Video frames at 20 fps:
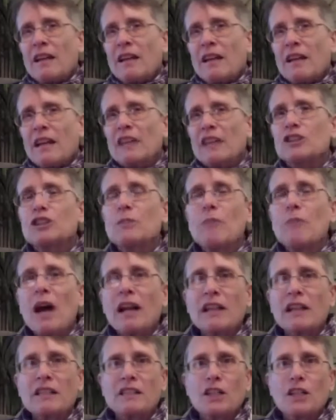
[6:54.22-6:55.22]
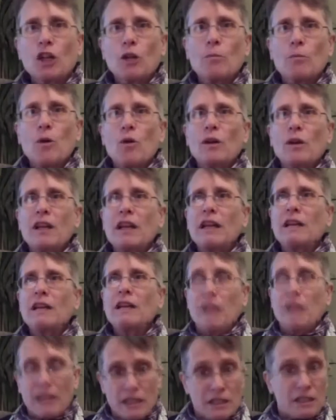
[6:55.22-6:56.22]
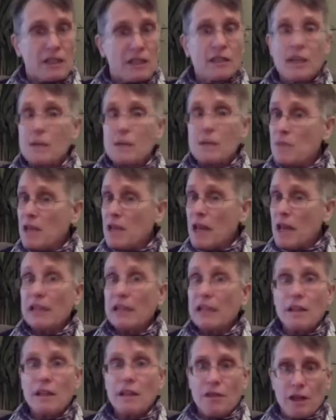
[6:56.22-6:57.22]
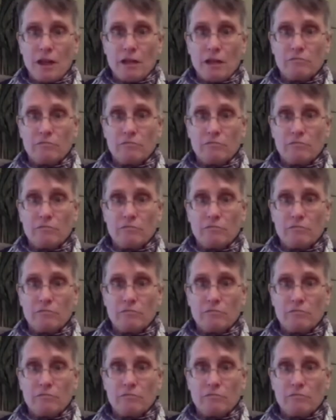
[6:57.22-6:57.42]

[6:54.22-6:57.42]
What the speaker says: A shamanic ceremony, like I said, can be anything.